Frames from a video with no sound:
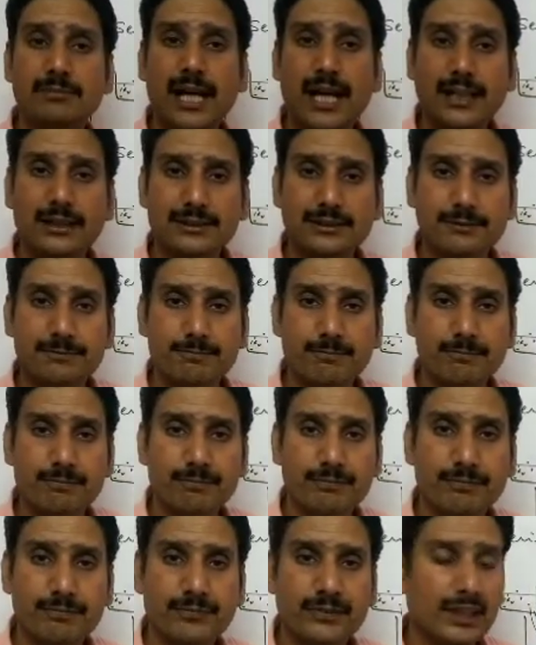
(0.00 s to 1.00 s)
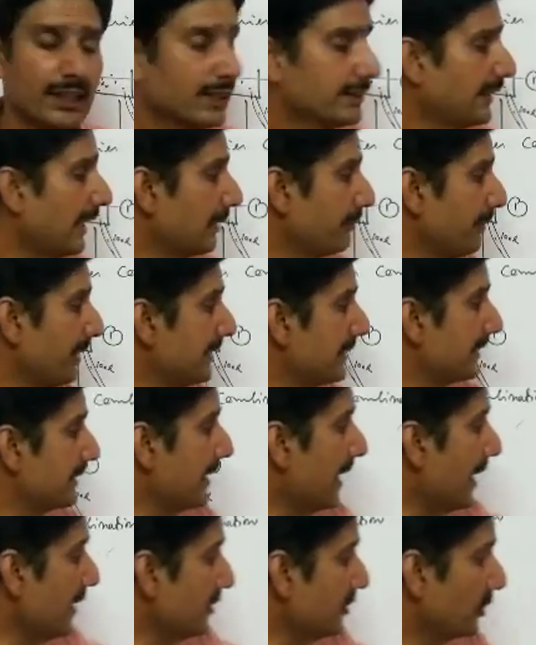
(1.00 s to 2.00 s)
back. That means
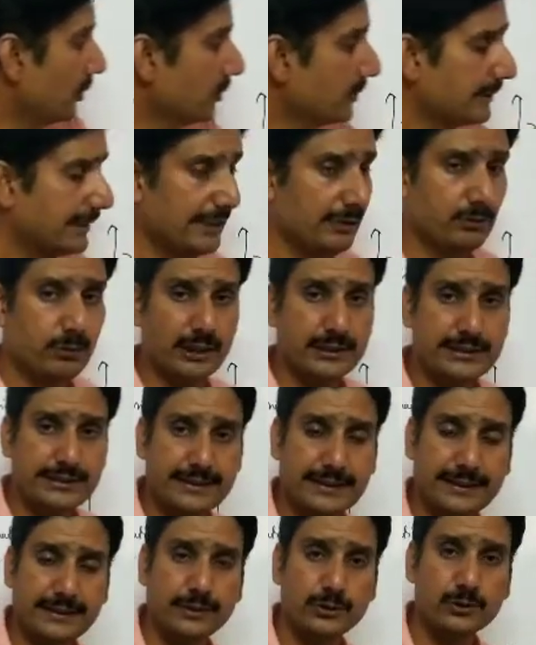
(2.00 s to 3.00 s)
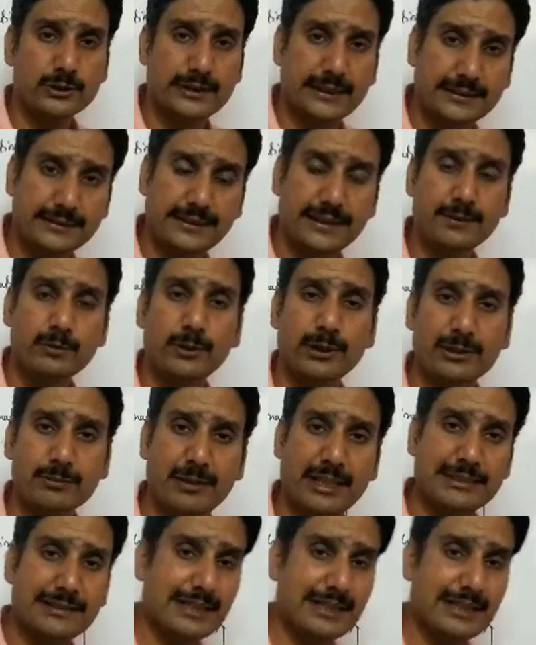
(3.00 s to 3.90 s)
charge through C1, C2, C3 will remain